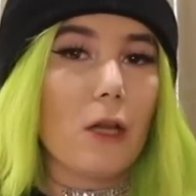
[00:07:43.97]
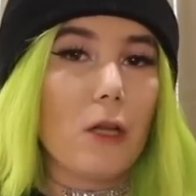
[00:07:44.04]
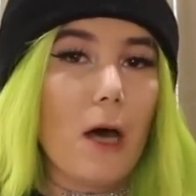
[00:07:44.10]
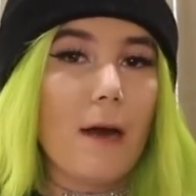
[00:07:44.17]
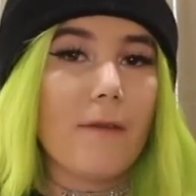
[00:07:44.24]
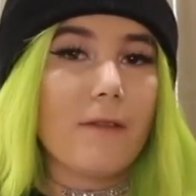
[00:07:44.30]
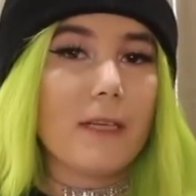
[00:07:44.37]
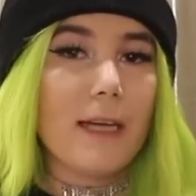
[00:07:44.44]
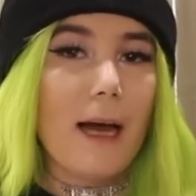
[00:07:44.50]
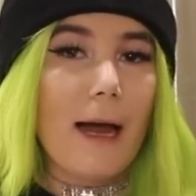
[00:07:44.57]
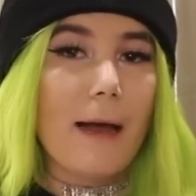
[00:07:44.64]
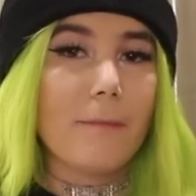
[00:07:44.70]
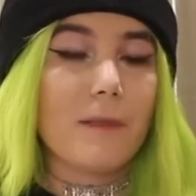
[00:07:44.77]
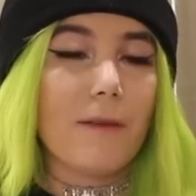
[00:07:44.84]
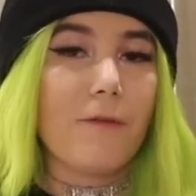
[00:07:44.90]
a lot of the
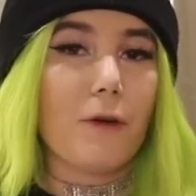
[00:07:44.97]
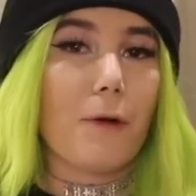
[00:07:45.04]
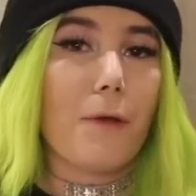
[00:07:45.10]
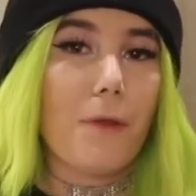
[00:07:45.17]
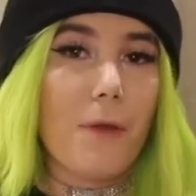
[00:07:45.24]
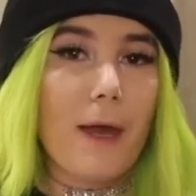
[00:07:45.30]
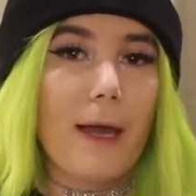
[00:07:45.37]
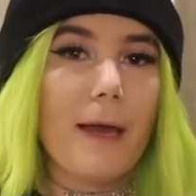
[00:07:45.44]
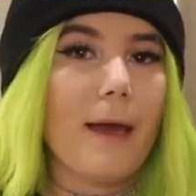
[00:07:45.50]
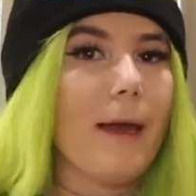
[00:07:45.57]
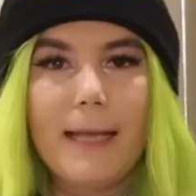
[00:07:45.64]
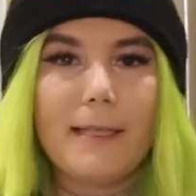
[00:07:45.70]
times if you're thick,